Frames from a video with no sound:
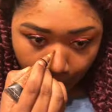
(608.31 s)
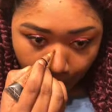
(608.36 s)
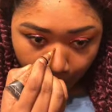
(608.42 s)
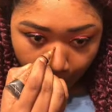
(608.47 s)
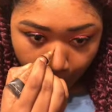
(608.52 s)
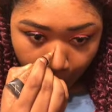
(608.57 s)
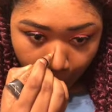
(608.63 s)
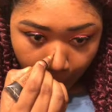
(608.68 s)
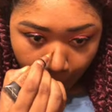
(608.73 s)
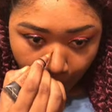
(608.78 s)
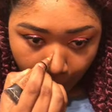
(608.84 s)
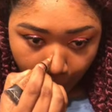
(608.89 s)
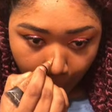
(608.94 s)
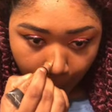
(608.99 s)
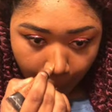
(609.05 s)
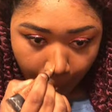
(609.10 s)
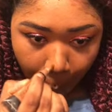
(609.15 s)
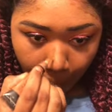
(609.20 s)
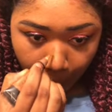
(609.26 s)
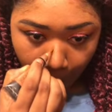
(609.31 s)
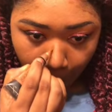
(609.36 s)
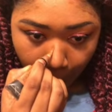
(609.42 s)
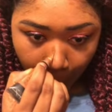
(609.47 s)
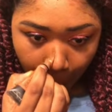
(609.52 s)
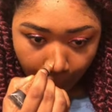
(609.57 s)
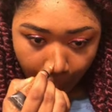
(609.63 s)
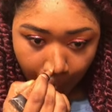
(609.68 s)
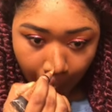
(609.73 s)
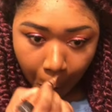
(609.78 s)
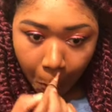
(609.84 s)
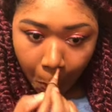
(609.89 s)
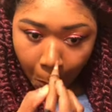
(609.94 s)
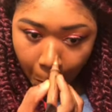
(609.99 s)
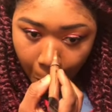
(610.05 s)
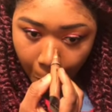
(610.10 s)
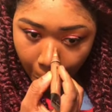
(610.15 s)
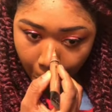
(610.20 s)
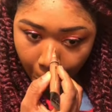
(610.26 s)
give a nice contour so we
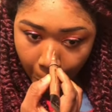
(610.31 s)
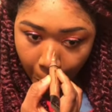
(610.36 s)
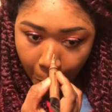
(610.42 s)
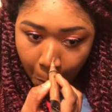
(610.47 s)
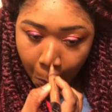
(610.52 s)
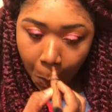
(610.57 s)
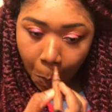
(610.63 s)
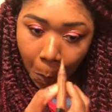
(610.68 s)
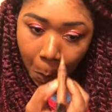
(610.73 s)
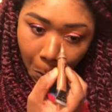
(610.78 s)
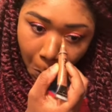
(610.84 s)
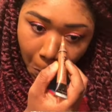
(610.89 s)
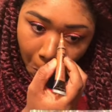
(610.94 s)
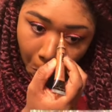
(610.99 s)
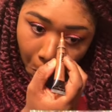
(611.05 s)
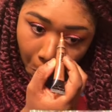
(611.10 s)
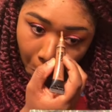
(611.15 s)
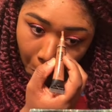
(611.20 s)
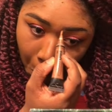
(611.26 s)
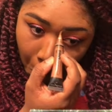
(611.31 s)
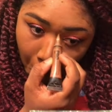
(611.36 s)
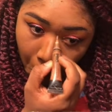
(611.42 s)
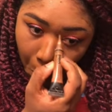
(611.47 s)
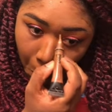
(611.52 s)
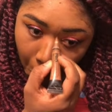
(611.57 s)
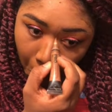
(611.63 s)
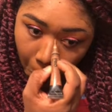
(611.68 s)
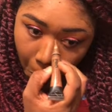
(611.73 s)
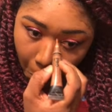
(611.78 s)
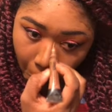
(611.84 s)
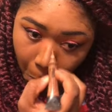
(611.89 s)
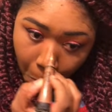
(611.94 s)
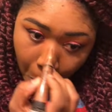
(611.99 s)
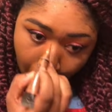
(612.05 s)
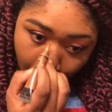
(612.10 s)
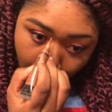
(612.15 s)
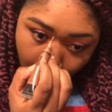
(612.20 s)
can look nice and chiseled, y'all.